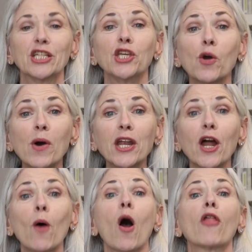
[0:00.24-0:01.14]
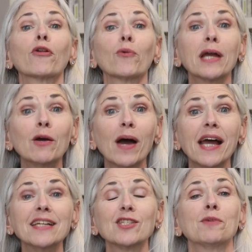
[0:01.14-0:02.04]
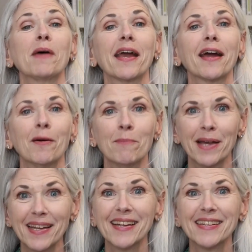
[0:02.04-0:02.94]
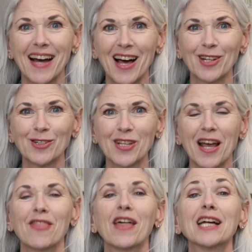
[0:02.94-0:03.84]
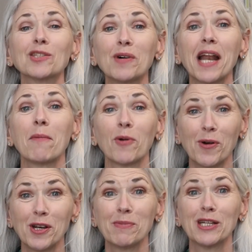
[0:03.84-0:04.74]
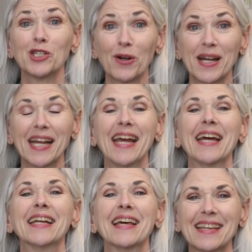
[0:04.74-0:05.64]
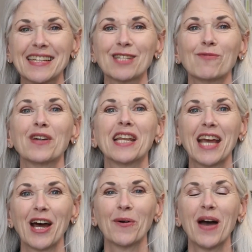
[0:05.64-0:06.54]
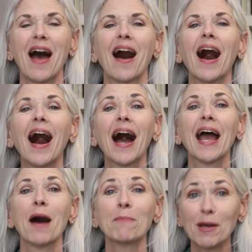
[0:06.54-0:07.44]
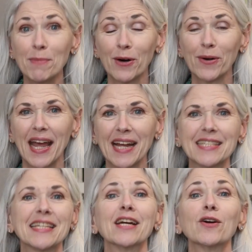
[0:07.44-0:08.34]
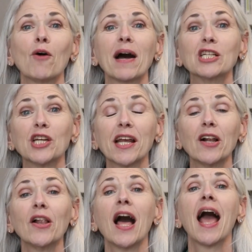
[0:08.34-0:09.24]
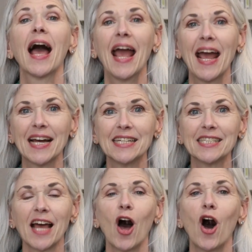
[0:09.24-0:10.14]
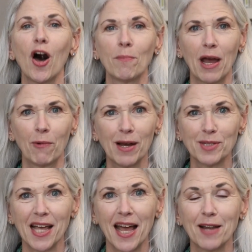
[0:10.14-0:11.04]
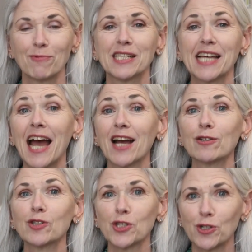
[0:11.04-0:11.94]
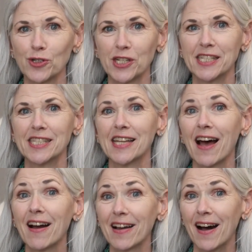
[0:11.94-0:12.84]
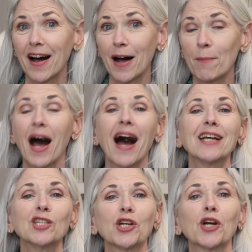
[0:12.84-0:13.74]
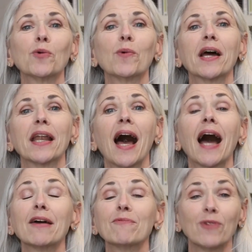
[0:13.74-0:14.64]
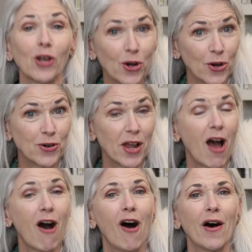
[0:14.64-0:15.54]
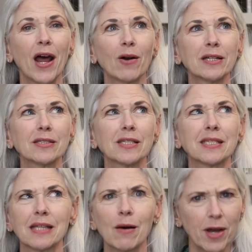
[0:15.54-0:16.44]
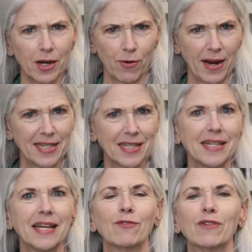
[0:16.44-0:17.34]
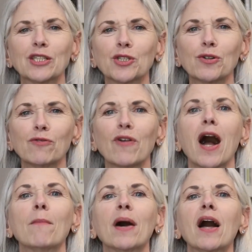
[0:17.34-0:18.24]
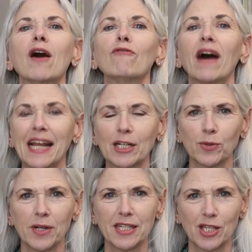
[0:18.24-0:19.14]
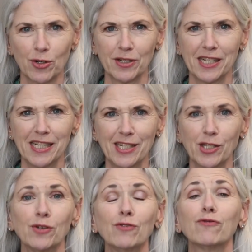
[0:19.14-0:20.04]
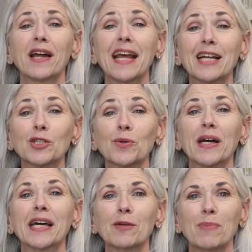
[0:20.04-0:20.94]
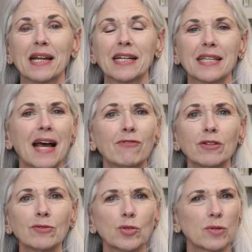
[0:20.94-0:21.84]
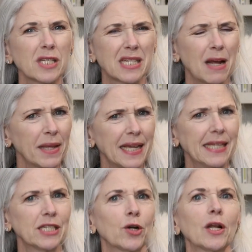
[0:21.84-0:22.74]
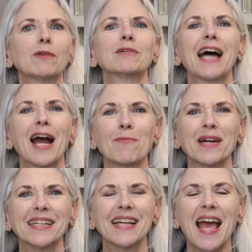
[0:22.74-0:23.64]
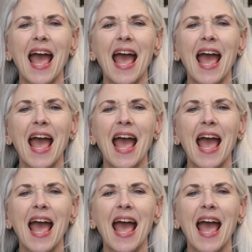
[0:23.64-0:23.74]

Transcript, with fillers: Do you want to know three ways to make a million dollars? That's what I'm going to be sharing in this video. Hi, I'm Camille Gaines here on my channel and on my website, retirecertain.com. I share what I learned on our somewhat crazy adventure from financial uncertainty to financial independence after sort of stumbling into early retirement.